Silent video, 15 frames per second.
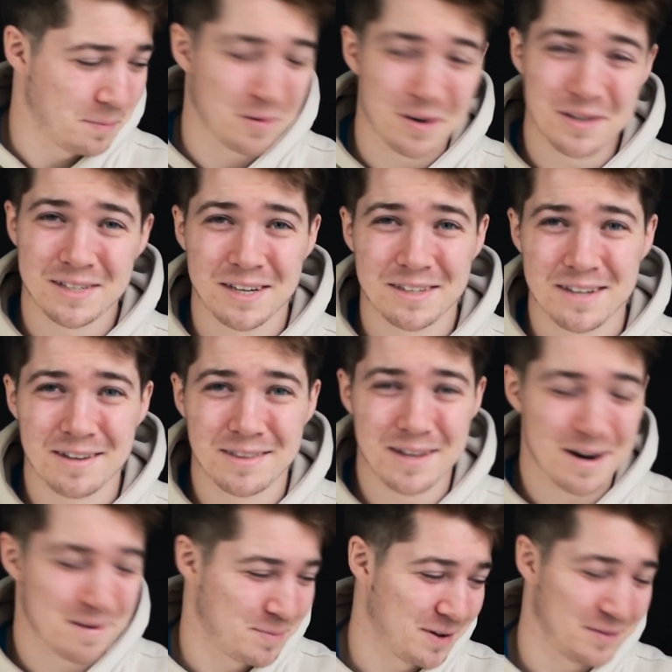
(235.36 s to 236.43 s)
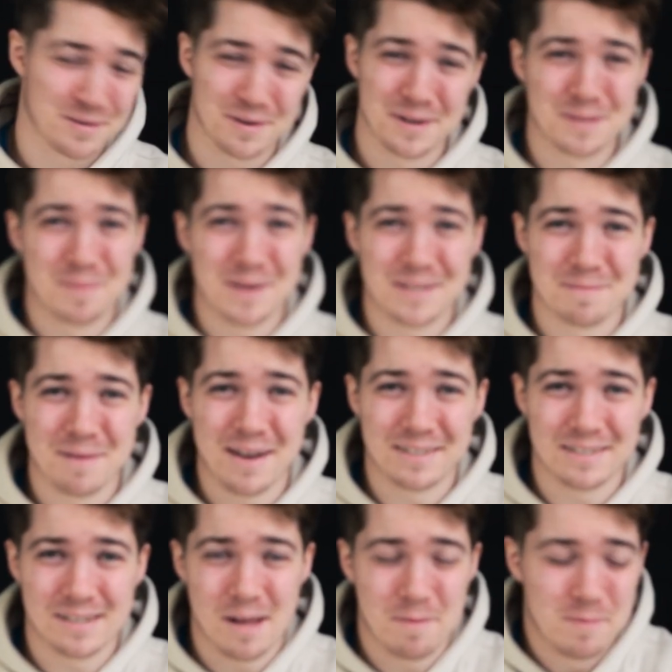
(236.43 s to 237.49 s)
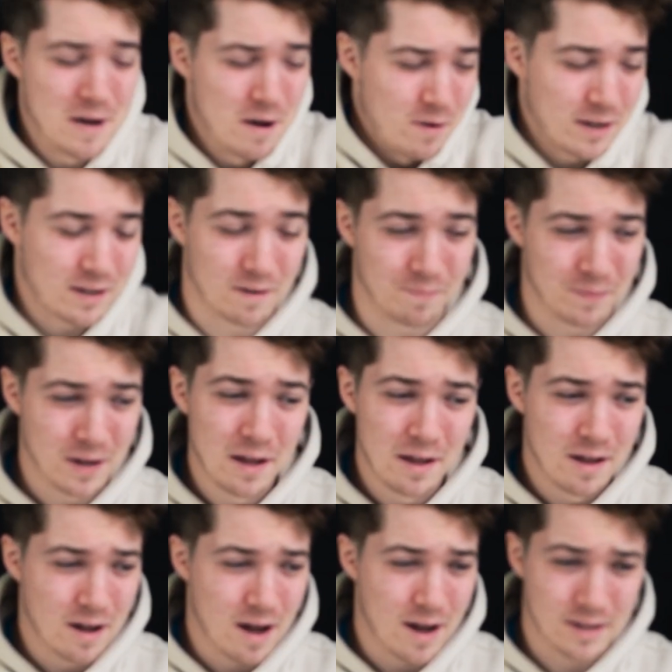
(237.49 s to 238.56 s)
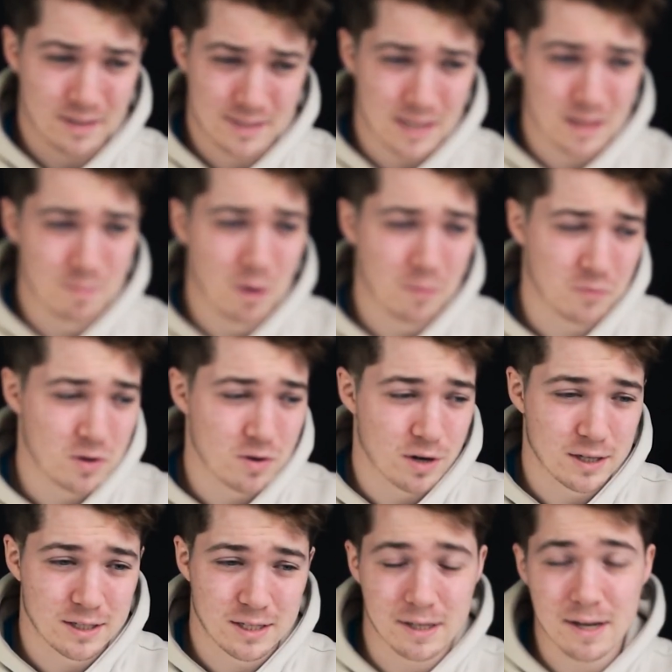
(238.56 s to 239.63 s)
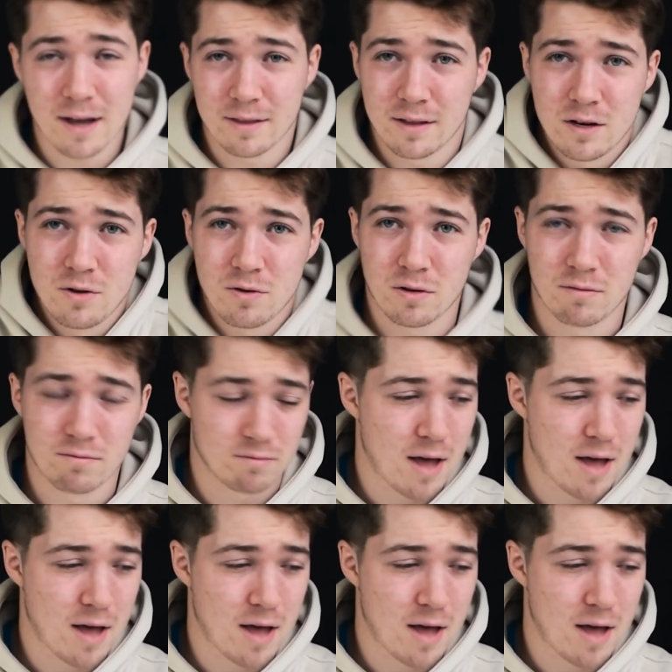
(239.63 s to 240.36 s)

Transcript: presets out there, but if there is a big demand, just let me know. I can I can set them up for you guys to get and then you can